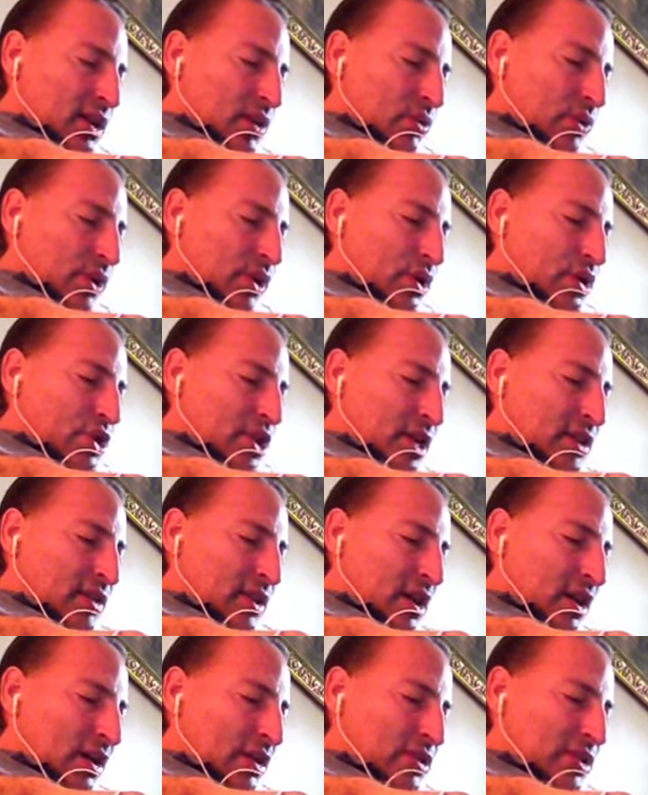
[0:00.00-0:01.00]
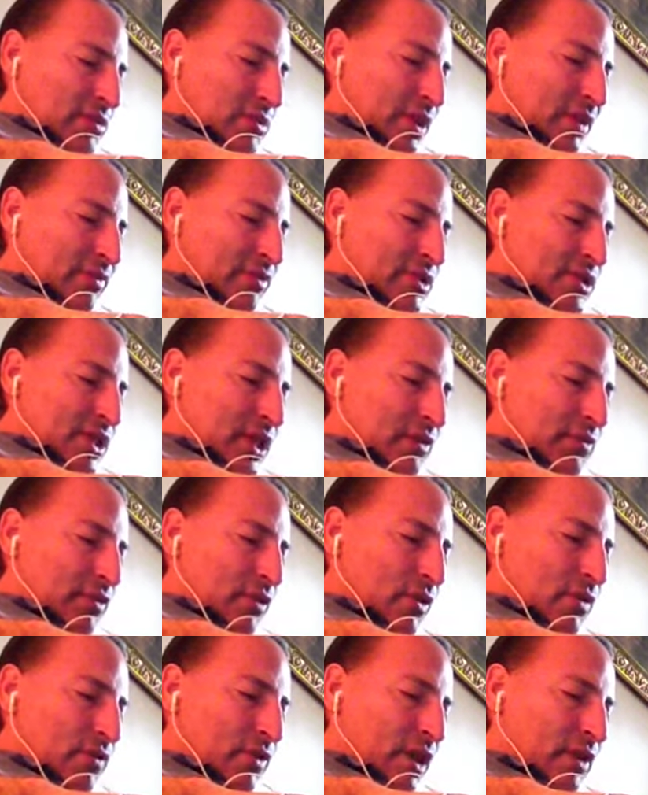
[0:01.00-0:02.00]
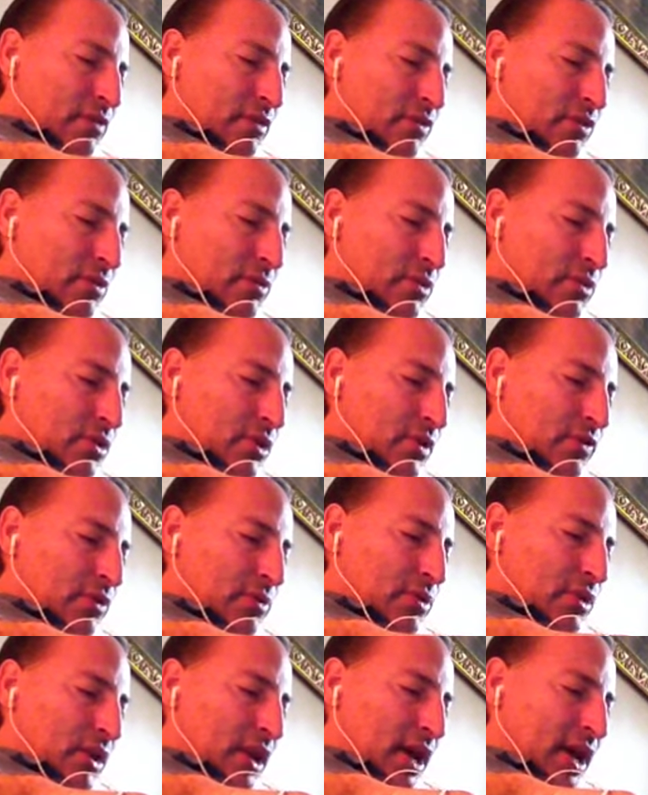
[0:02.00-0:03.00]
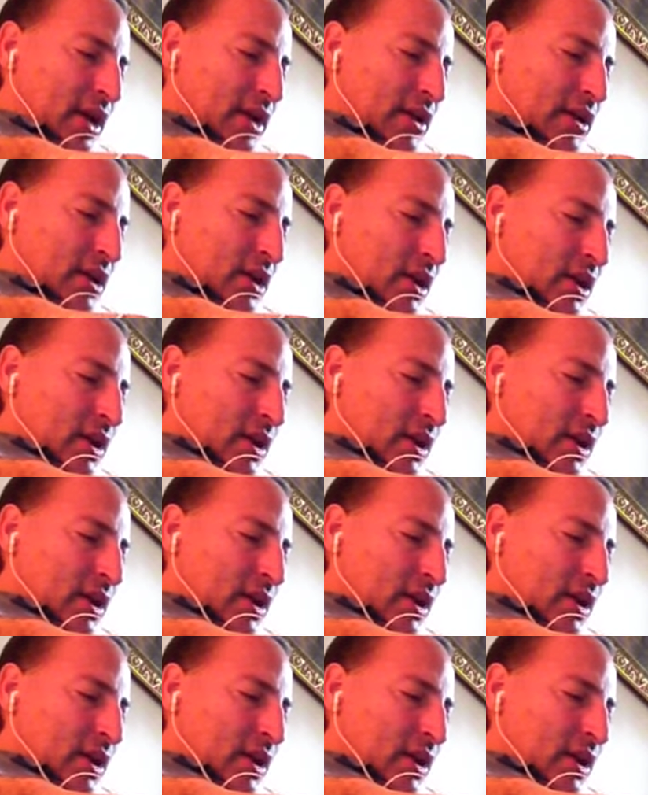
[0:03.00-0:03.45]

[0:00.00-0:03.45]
We are Gentiles, and we have received no favor from you, from your hand.